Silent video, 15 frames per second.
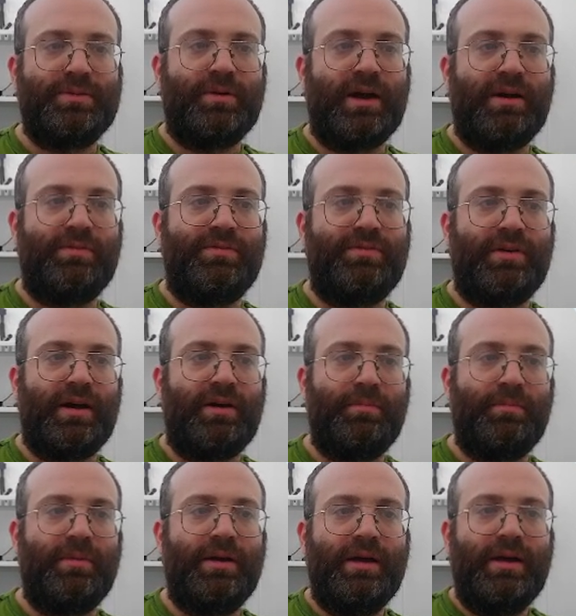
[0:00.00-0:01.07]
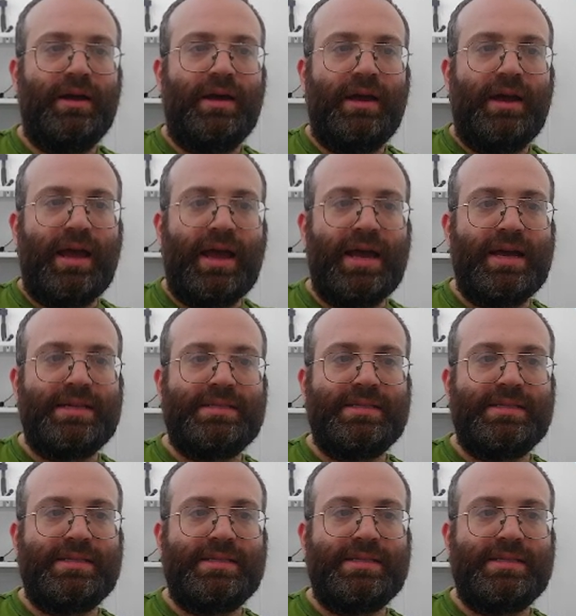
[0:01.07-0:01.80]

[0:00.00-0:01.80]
We'll have S,